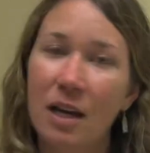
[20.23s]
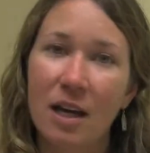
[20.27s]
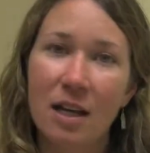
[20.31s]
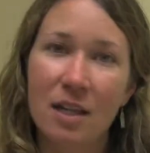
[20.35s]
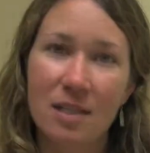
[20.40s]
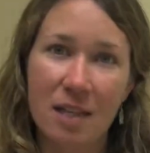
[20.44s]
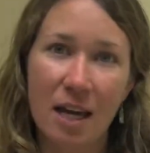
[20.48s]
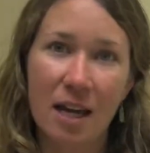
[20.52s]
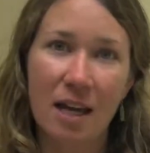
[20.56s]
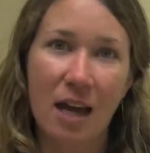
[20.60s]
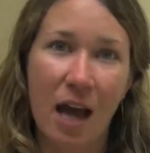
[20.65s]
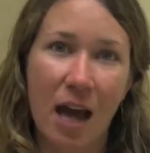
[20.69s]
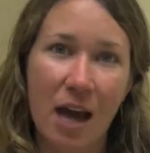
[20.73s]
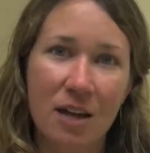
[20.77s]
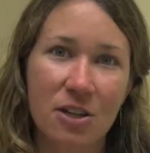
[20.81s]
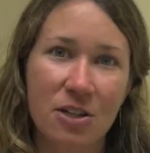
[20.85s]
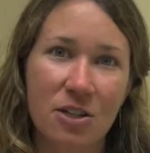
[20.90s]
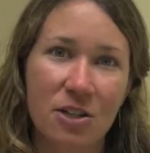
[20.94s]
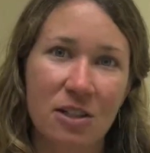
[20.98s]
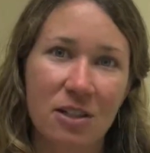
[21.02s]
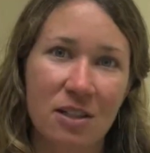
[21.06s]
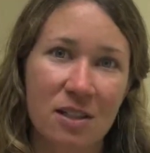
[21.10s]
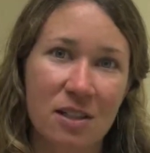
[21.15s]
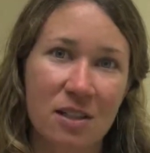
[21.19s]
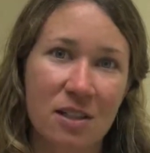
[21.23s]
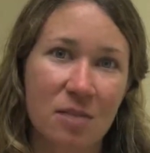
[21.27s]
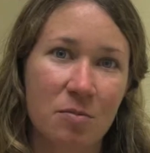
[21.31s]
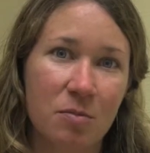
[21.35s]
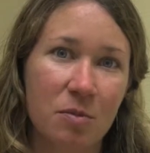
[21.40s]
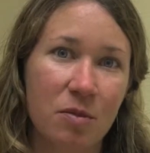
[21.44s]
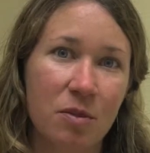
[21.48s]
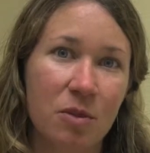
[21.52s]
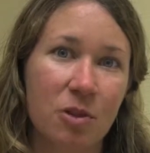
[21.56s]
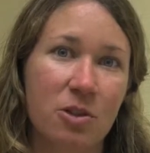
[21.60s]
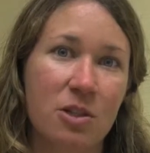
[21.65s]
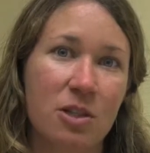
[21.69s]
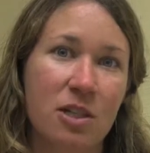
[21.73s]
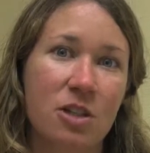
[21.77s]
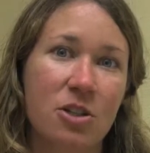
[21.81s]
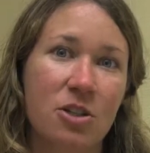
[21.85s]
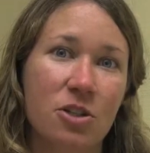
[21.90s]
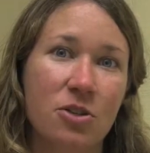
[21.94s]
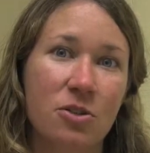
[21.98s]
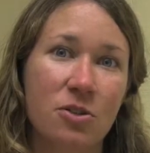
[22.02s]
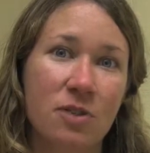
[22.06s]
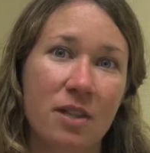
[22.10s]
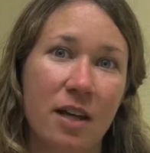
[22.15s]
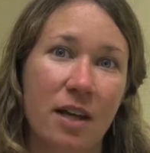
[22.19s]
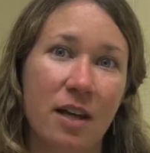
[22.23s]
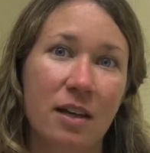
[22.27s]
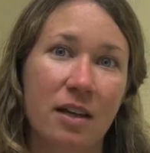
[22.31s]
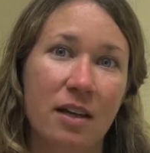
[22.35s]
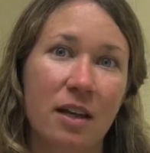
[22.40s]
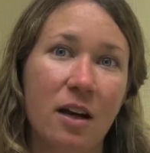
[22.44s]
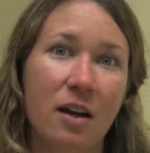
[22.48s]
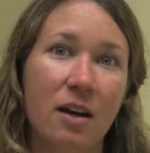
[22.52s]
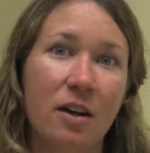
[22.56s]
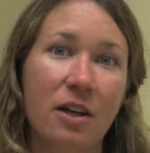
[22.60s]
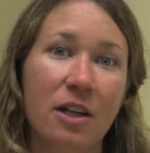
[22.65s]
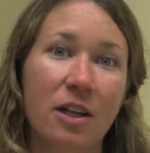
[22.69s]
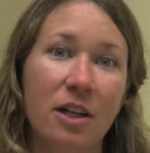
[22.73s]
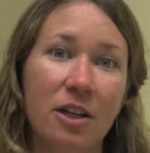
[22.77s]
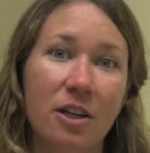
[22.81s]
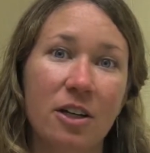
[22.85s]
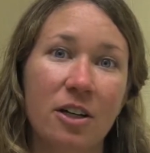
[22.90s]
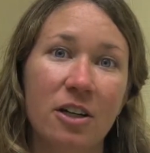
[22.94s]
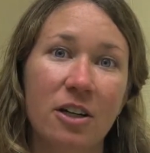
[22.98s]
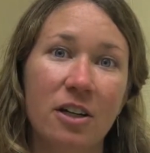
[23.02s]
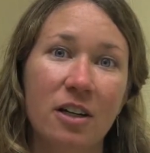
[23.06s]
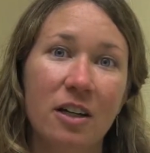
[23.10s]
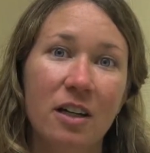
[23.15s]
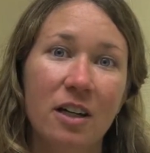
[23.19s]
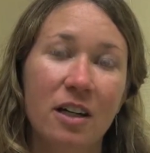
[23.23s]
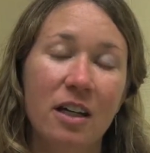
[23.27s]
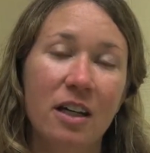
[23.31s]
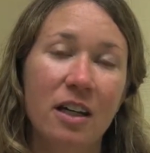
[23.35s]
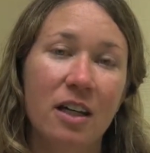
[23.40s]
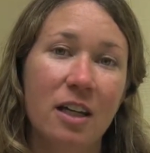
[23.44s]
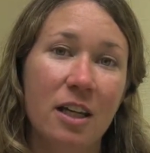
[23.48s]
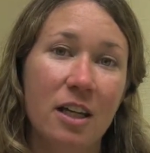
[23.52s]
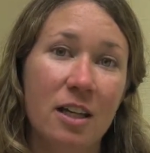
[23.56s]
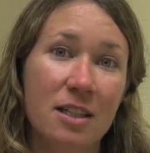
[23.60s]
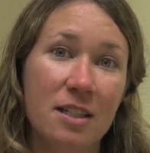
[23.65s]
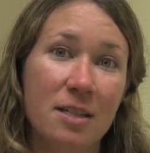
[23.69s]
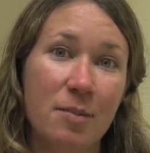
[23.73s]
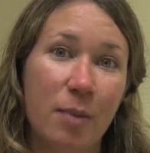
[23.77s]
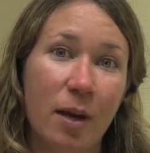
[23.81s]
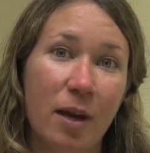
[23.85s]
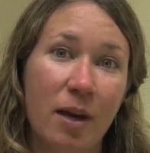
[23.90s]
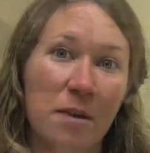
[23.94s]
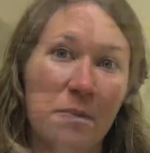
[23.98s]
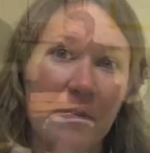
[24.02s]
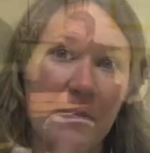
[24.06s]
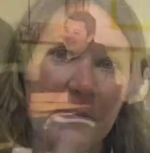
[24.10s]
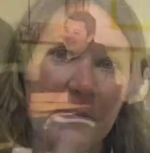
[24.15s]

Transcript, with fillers: and take action on some of those issues that are here in the East Bay.